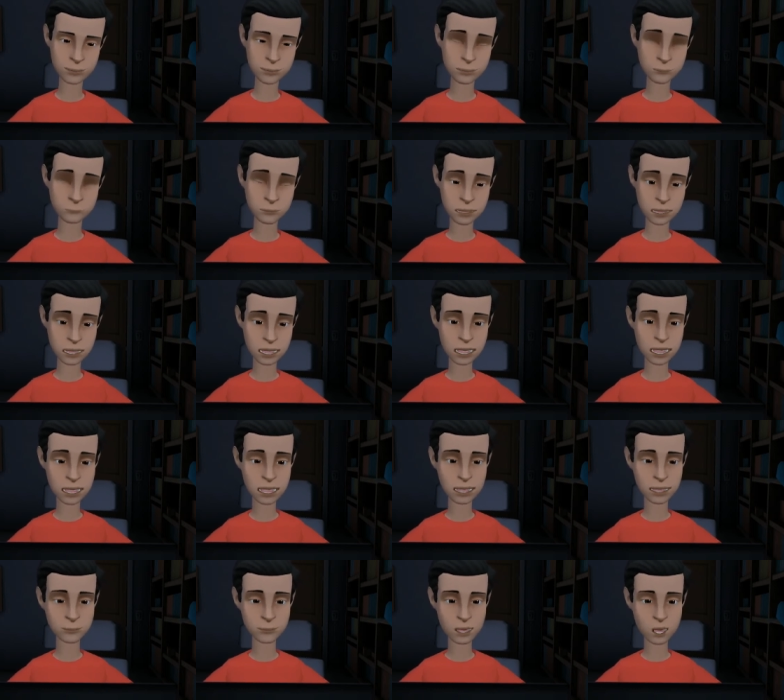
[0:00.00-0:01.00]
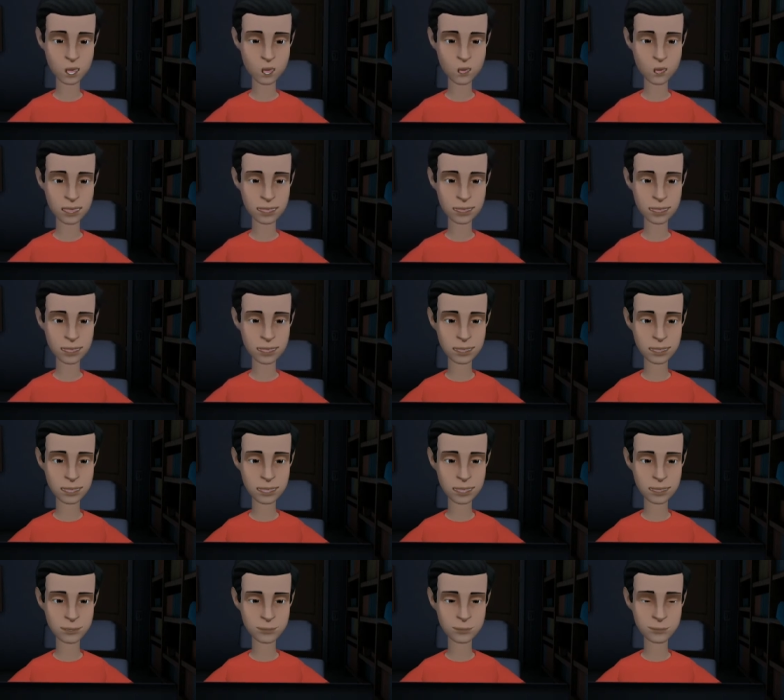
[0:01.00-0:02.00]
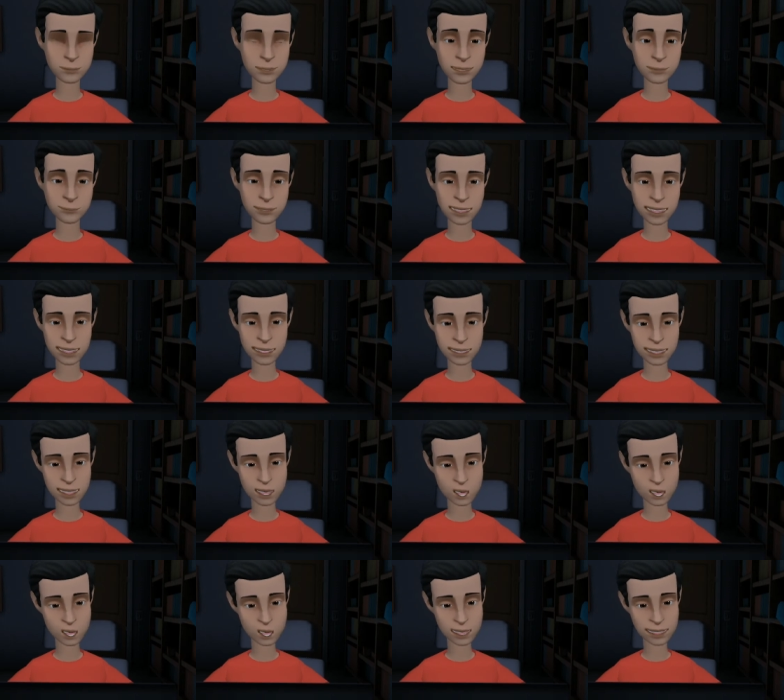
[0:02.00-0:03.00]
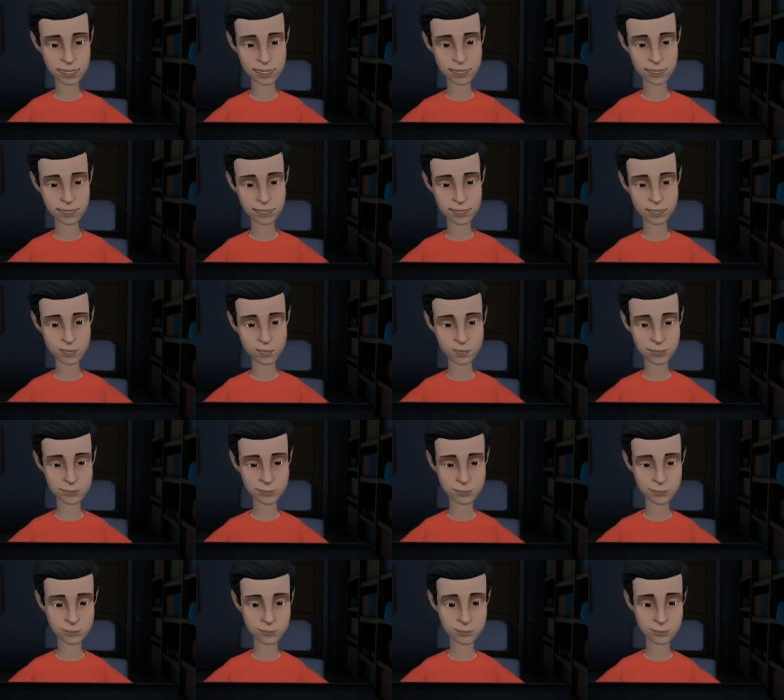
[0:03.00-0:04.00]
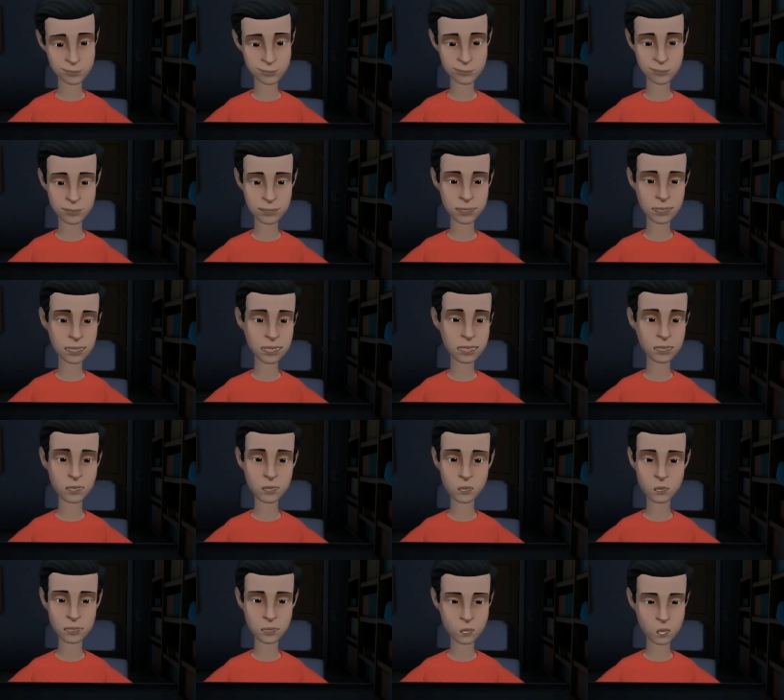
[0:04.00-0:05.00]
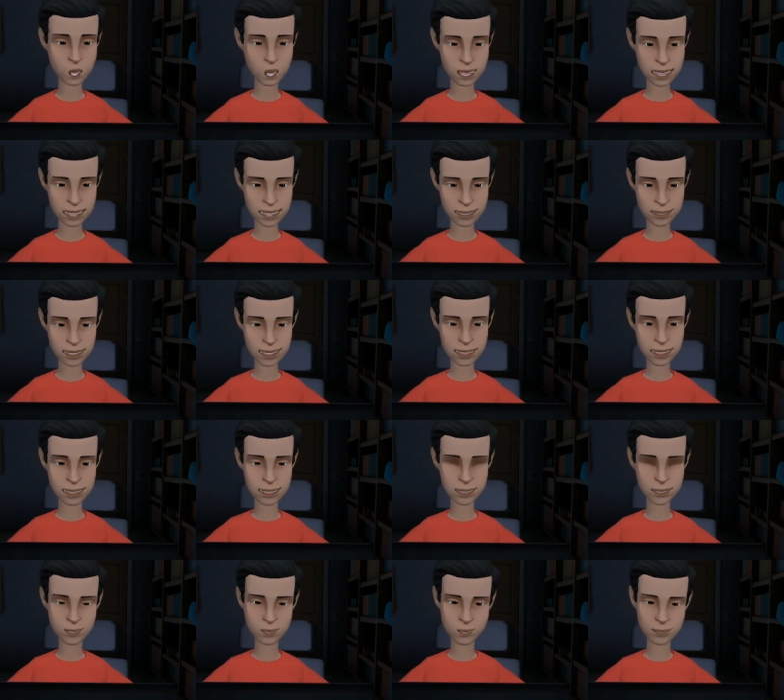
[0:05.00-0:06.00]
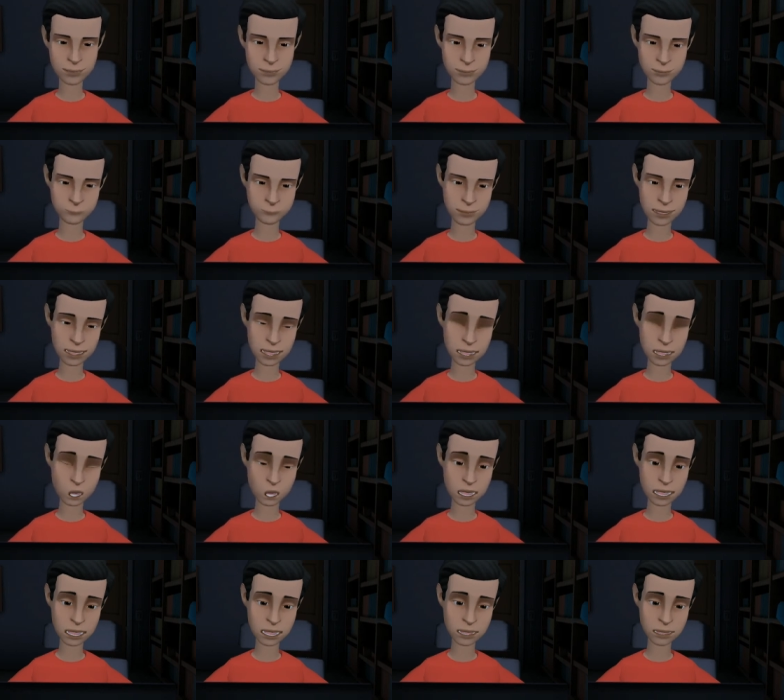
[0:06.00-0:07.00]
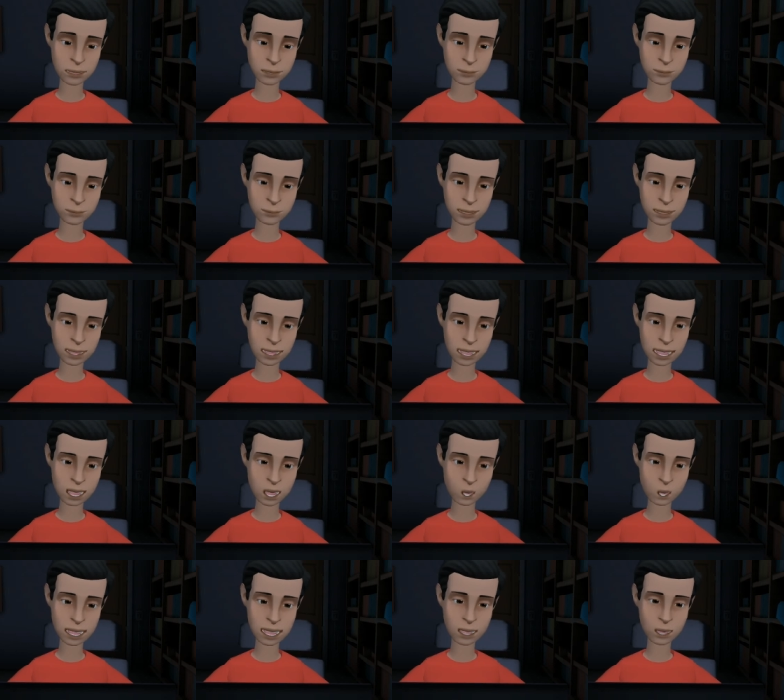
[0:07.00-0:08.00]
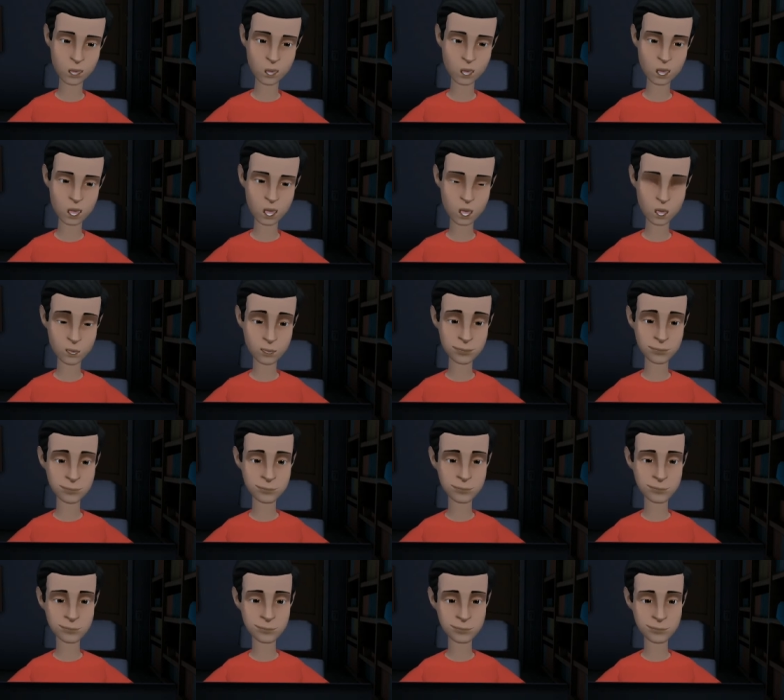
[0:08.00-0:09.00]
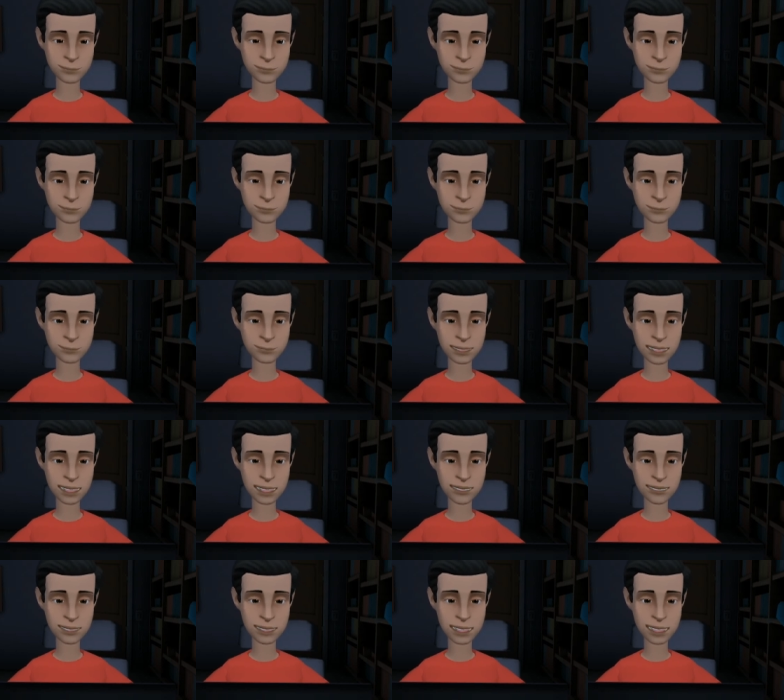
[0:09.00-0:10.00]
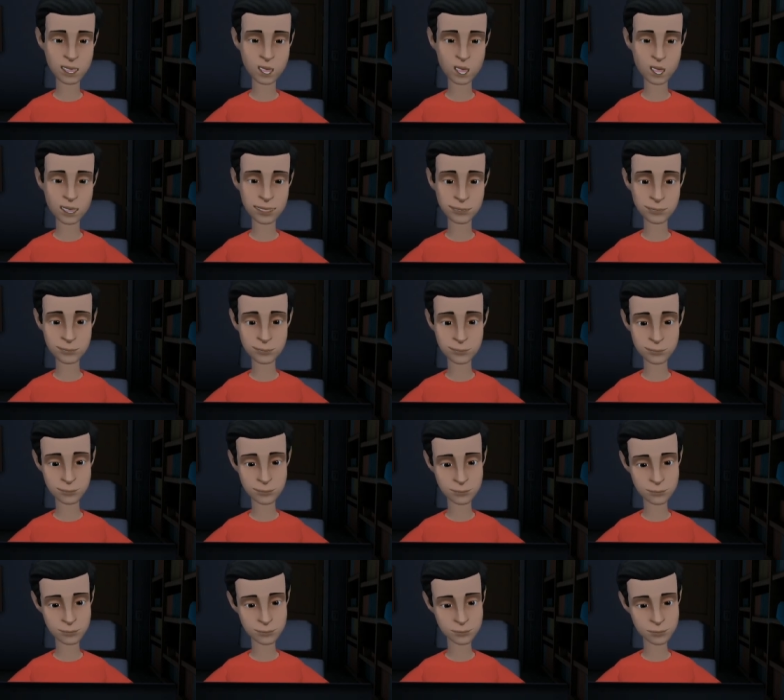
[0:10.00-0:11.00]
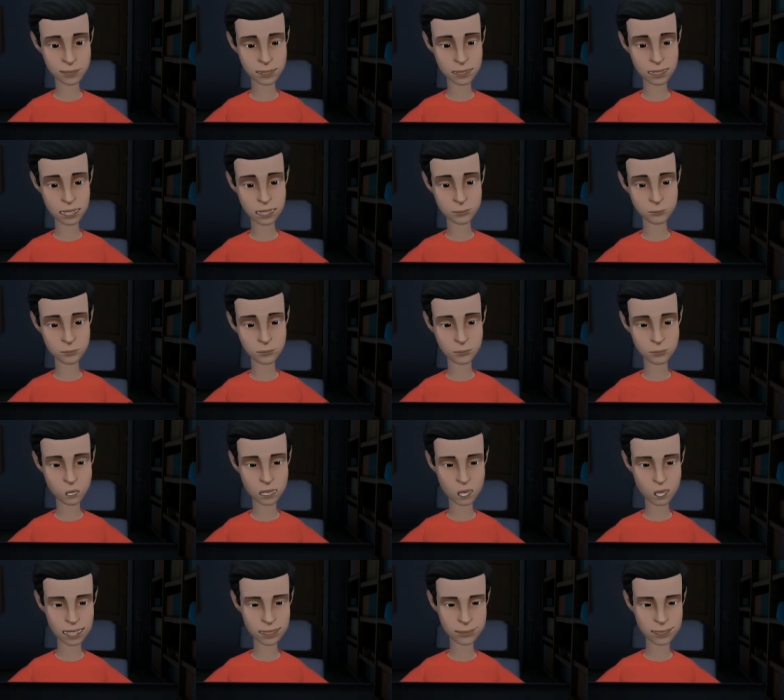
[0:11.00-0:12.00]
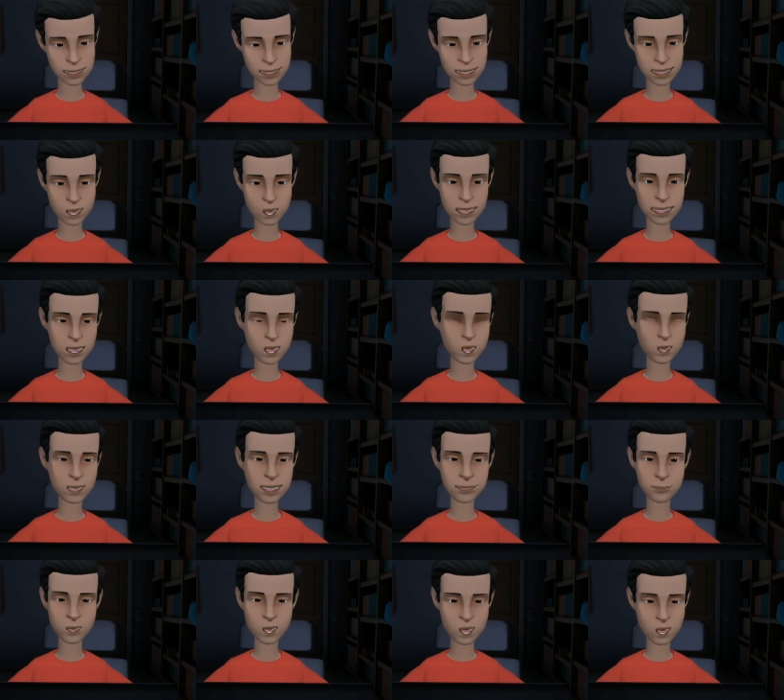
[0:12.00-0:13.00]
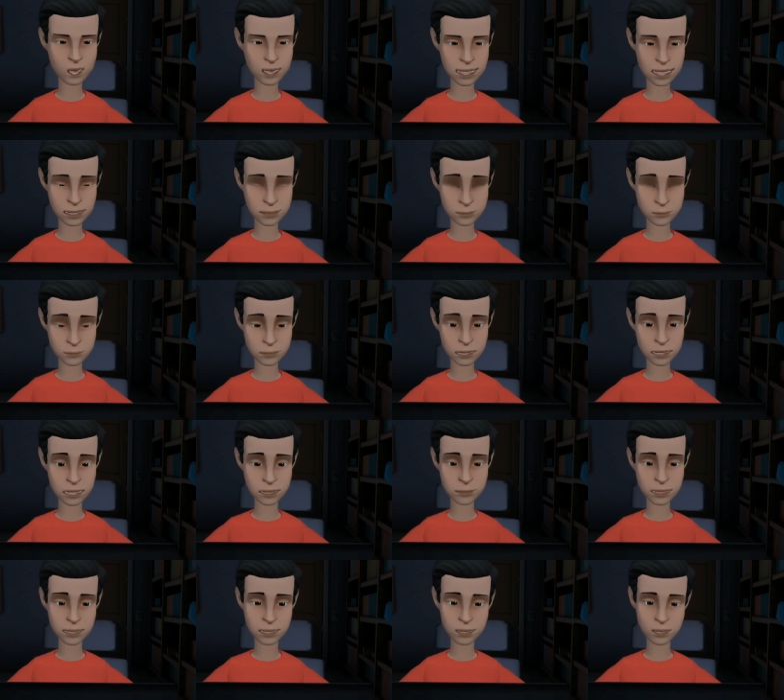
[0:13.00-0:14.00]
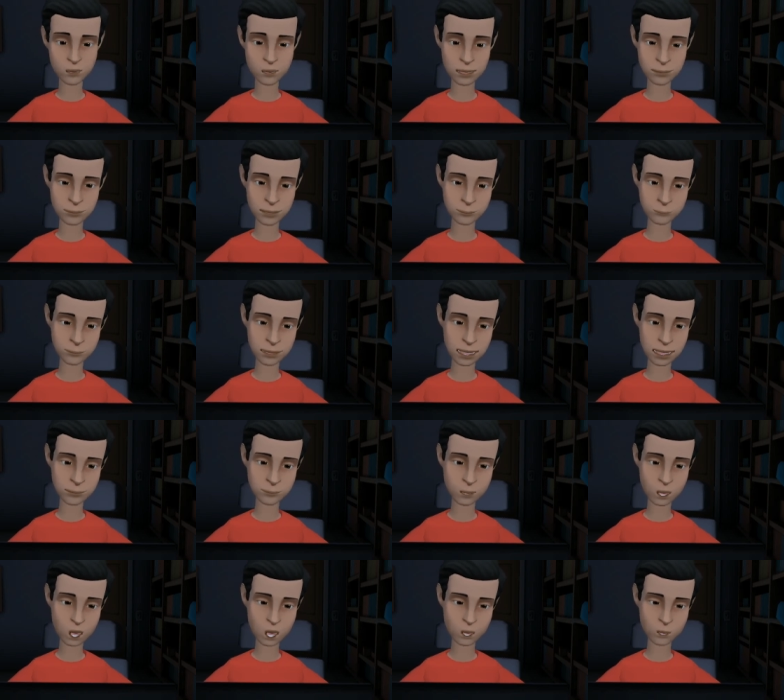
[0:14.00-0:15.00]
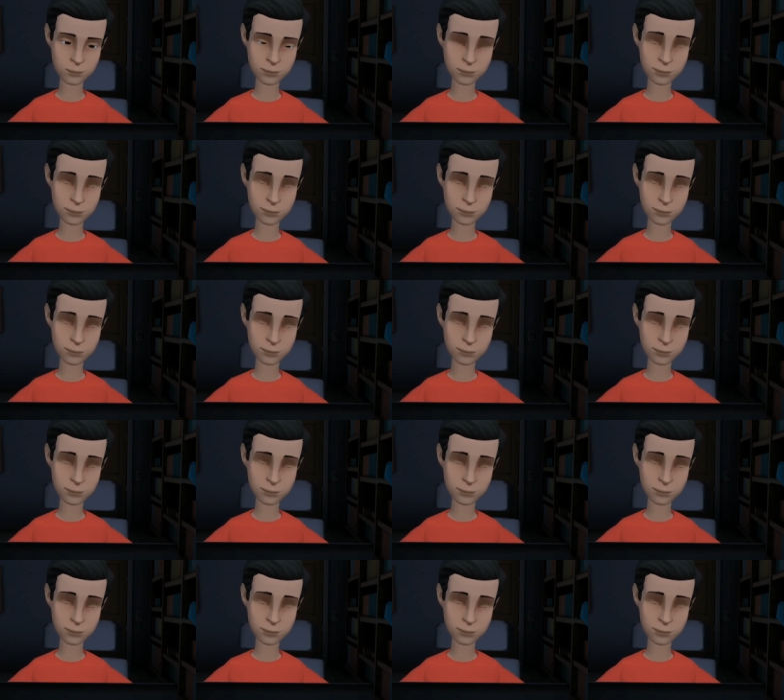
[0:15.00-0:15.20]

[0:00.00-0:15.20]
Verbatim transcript: Michael the rapper offline guy, he made a salute on that show. And I don't know who hates this show, but anyways, The Loud House rocks. End of salute. Next up, we will be saluting on Help Wanted, an episode from SpongeBob.